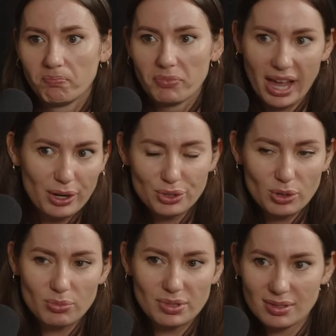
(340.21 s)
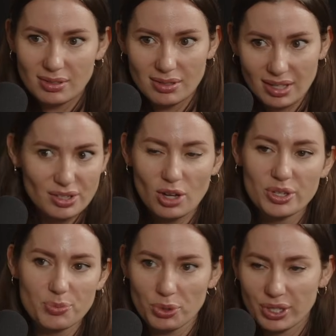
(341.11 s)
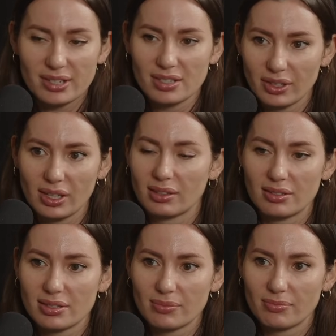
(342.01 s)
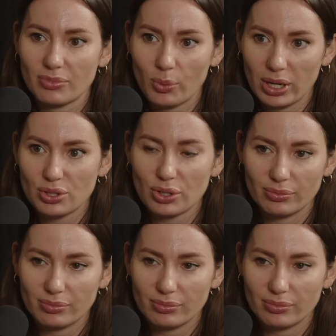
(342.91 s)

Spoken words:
the Iron Dome doesn't always protect civilians the way it should.